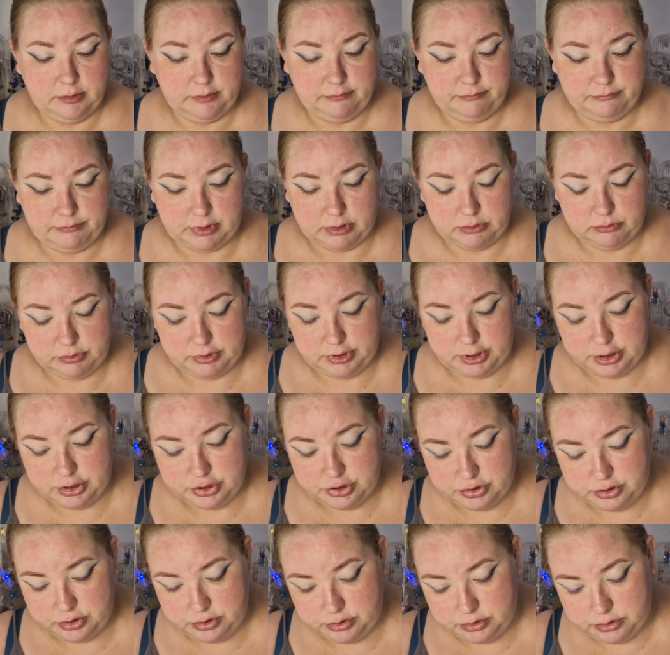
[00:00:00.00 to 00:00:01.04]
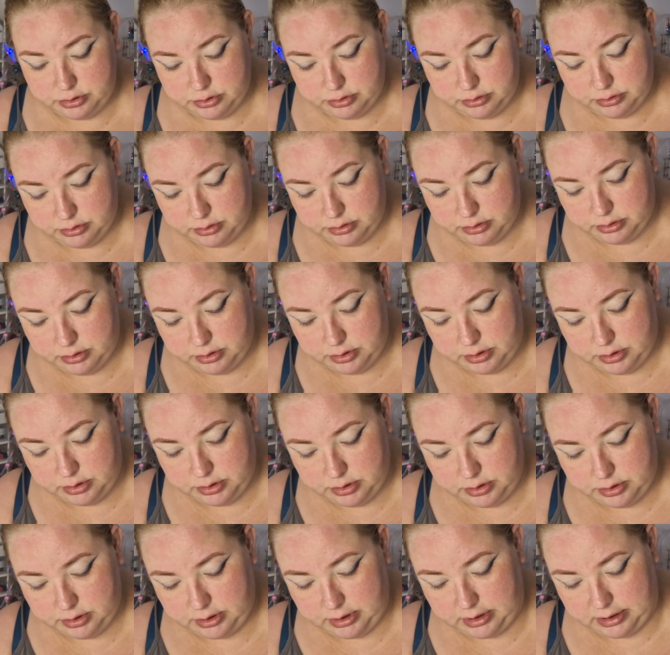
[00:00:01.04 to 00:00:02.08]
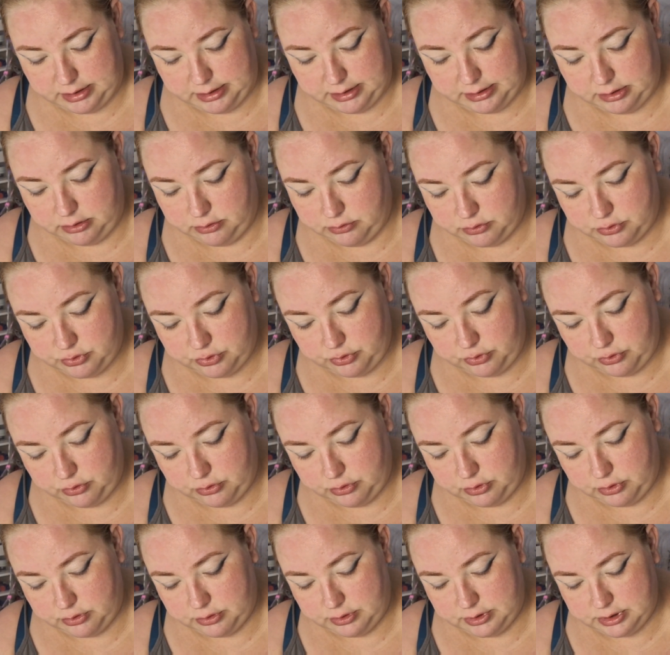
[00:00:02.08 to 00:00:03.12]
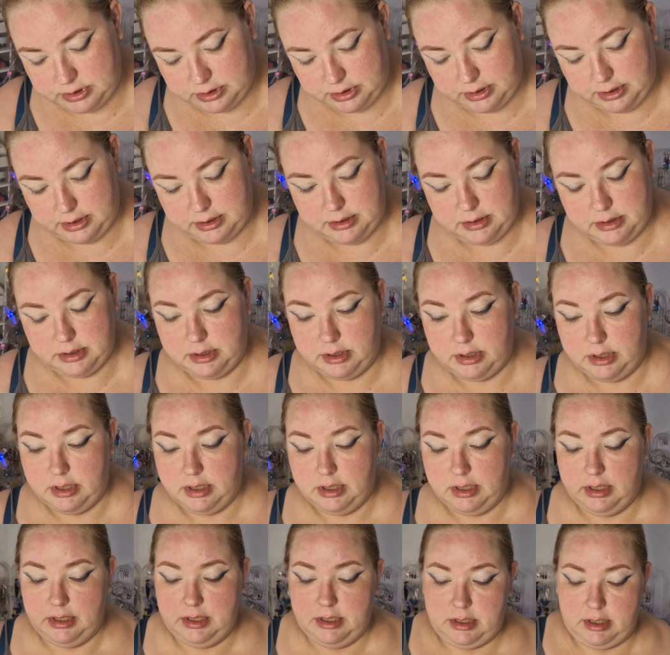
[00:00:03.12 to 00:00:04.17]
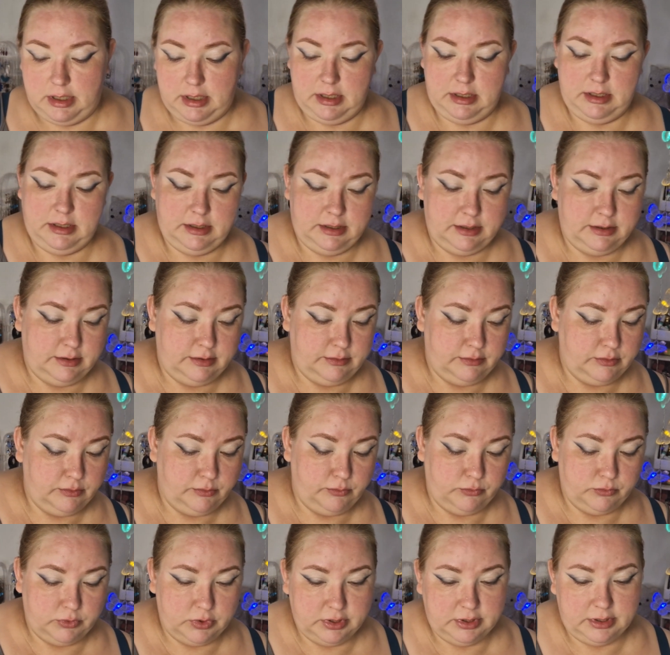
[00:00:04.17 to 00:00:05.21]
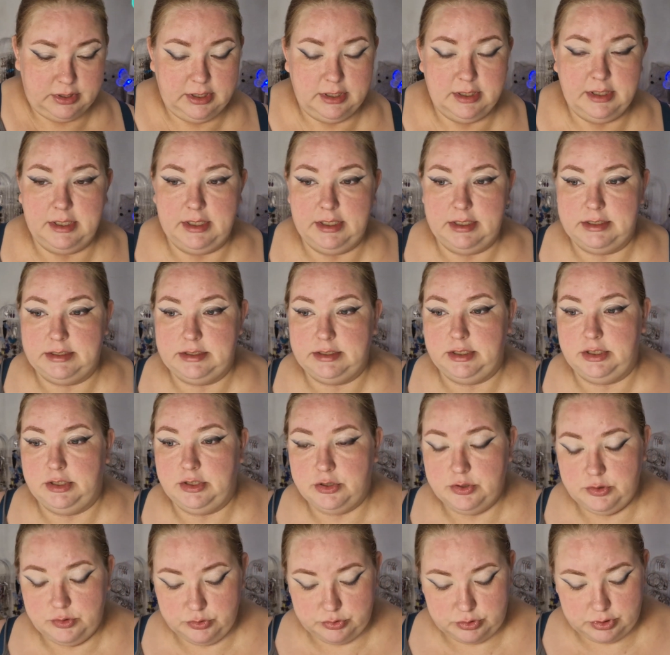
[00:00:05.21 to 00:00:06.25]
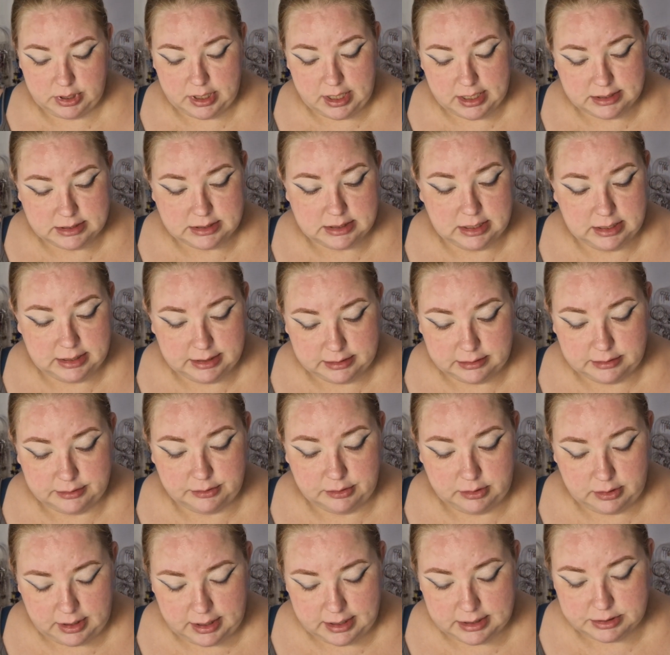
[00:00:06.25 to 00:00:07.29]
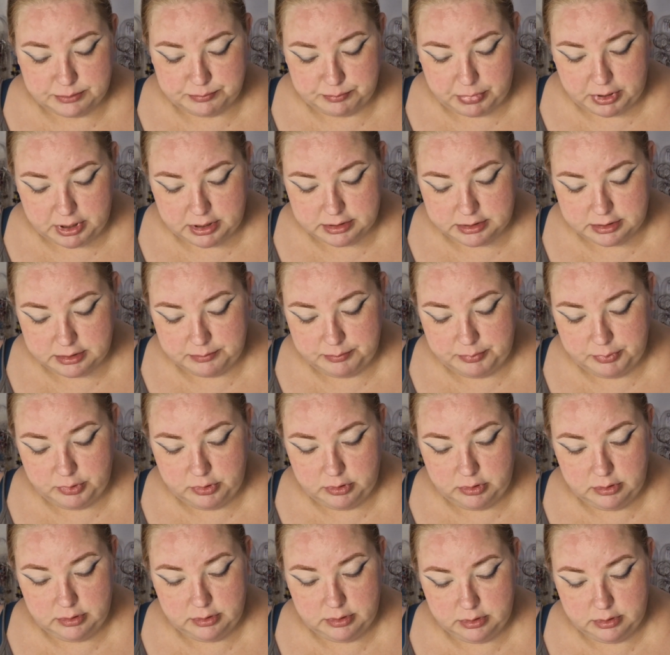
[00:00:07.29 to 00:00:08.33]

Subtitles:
foundations, and it looks good on the skin. And one thing is, use as little as possible.